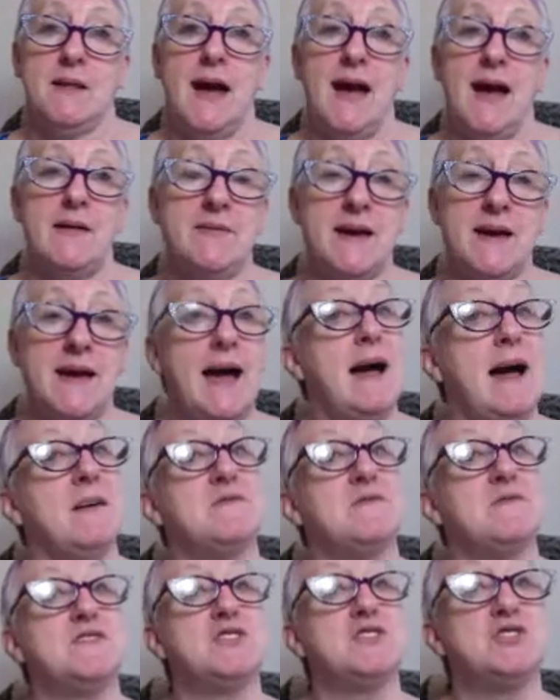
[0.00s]
And they have
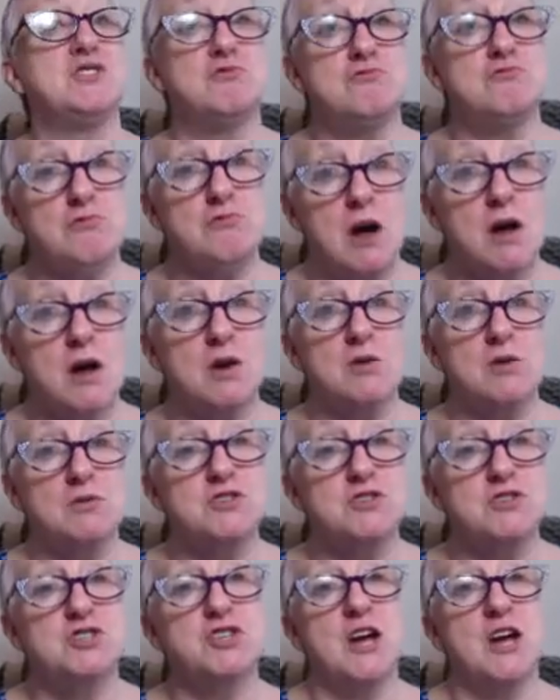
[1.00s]
struggled
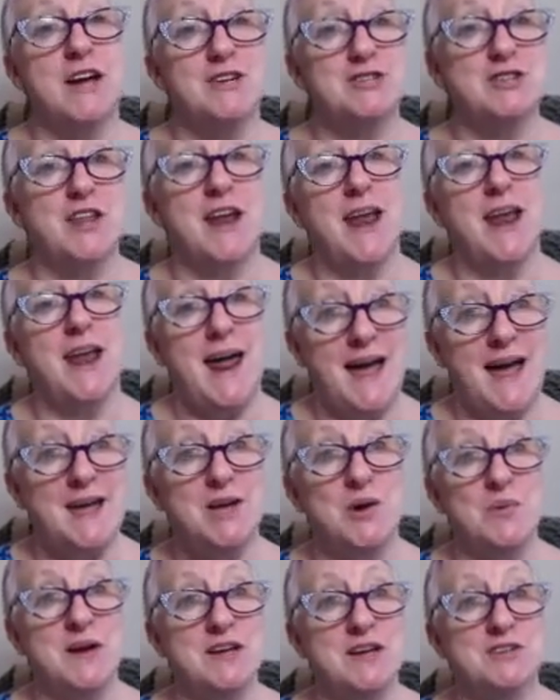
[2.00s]
to change the
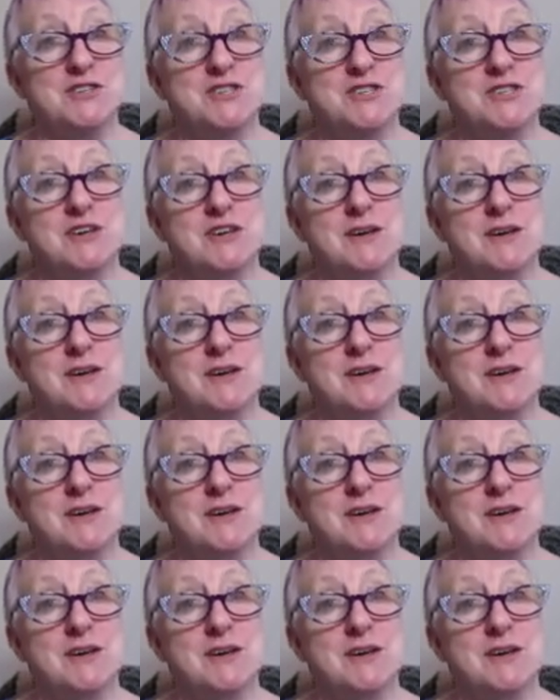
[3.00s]
language